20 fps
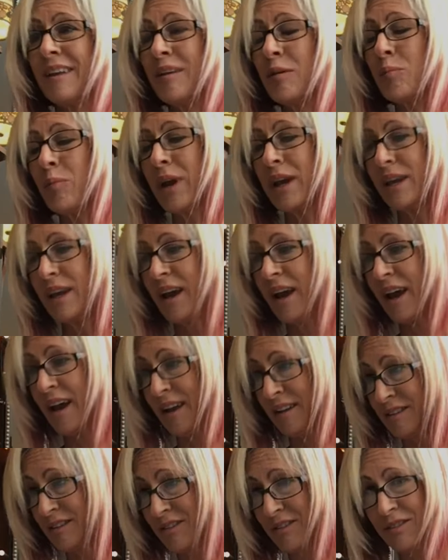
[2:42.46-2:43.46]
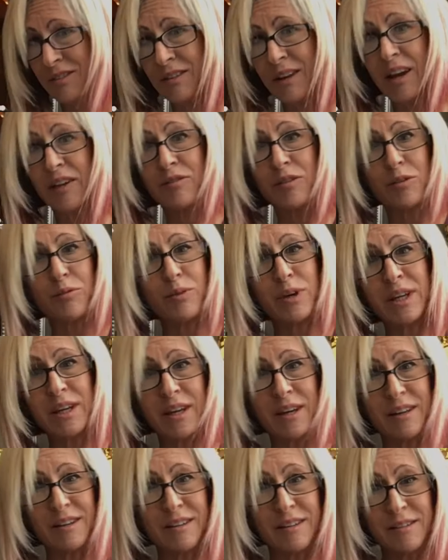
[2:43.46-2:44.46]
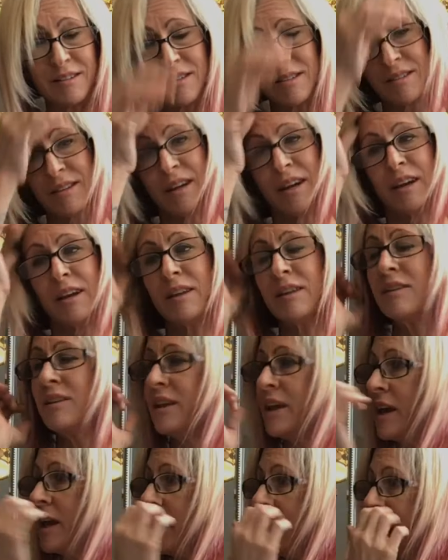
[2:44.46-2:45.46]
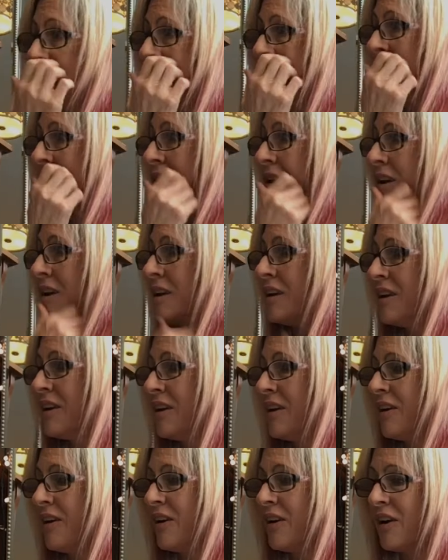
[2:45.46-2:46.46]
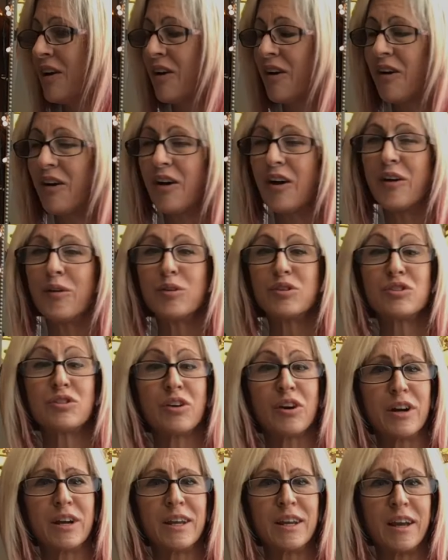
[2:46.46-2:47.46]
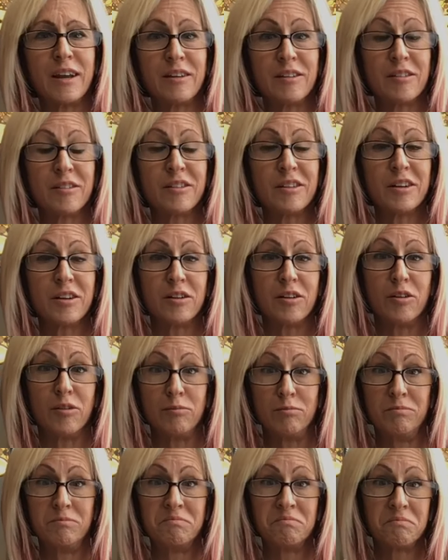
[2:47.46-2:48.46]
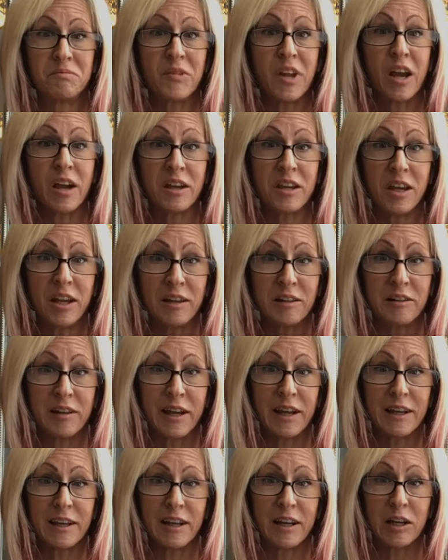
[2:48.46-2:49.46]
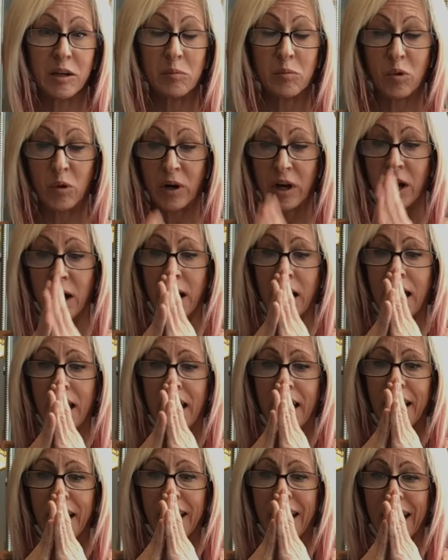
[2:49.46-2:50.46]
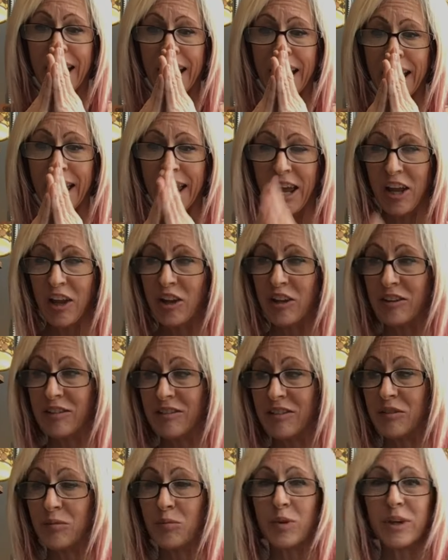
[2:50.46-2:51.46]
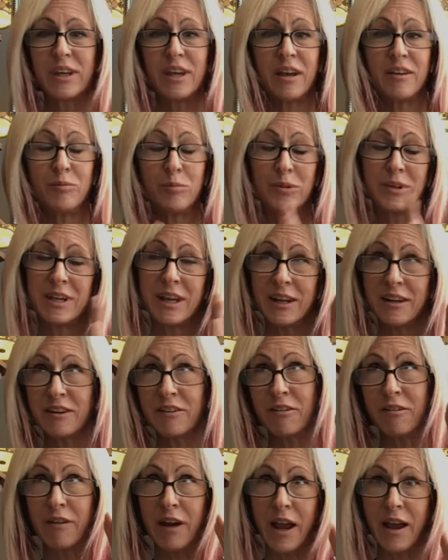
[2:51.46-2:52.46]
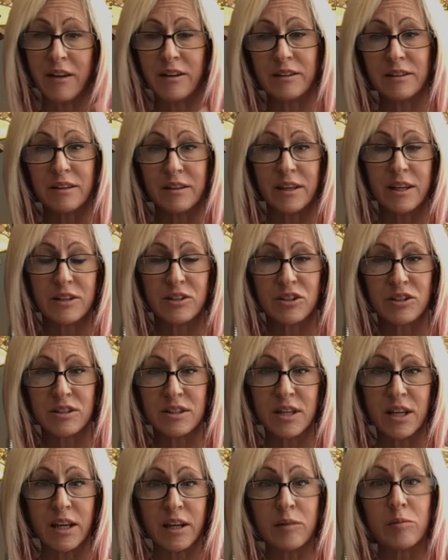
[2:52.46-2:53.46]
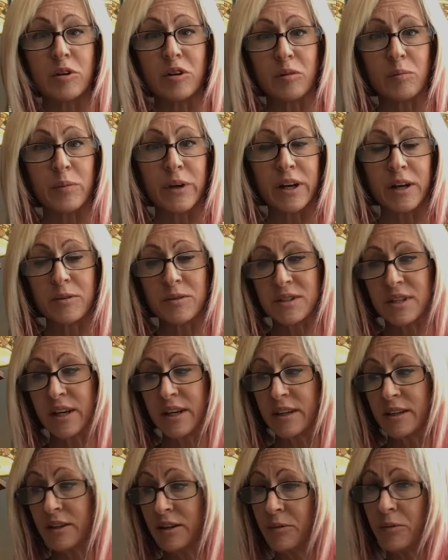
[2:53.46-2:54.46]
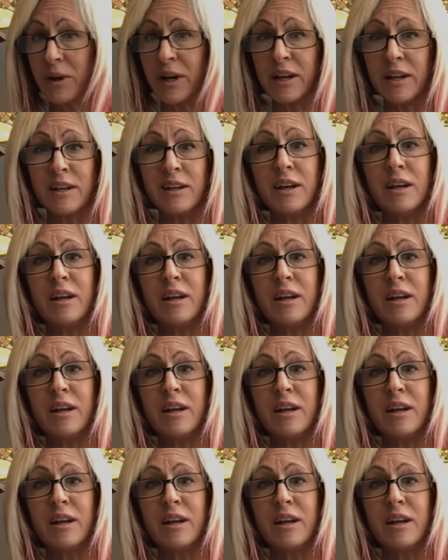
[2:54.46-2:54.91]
my cats, I have three kittens, they started getting a little not kitten like anymore. And we kidded around at the kitchen table, but I was like, you know what?